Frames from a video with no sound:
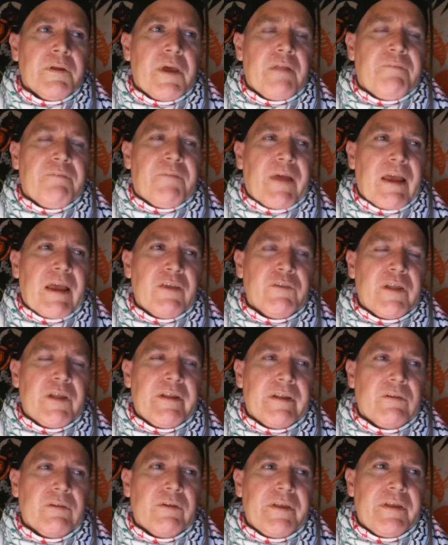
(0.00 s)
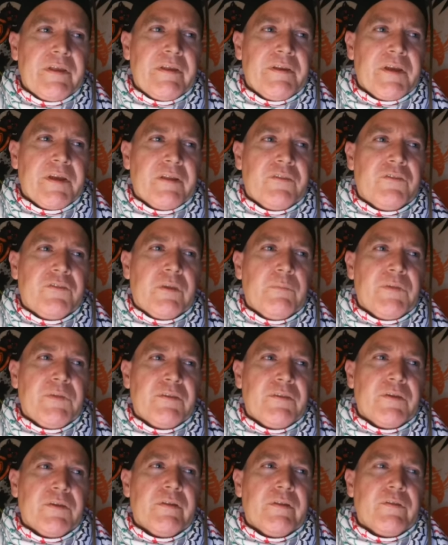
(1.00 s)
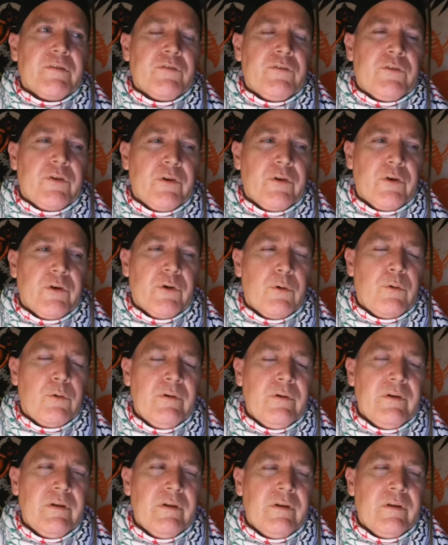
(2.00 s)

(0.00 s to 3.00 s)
And fascinatingly, and Sims gets into this too,